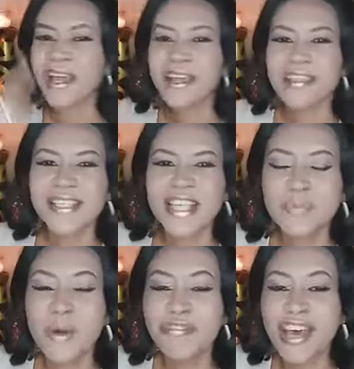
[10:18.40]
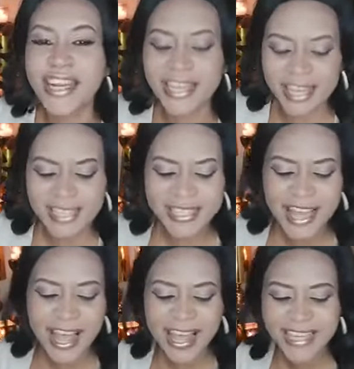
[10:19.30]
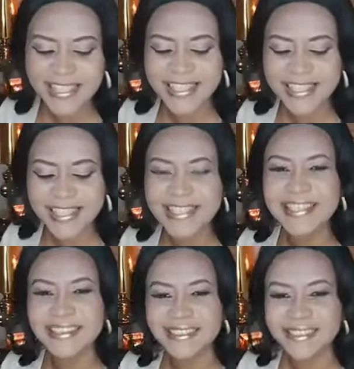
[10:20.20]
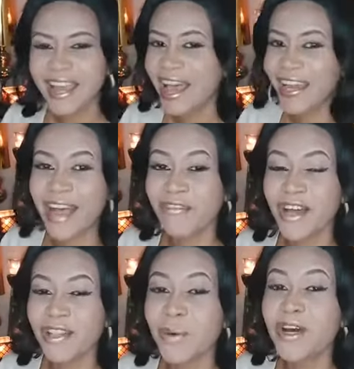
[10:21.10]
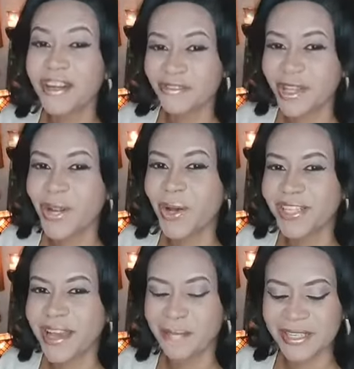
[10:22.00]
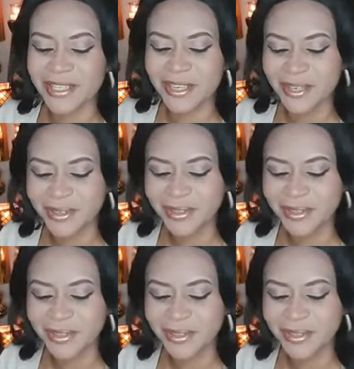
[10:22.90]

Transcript: This is prophetic insights, and I've got the word of the Lord coming to you.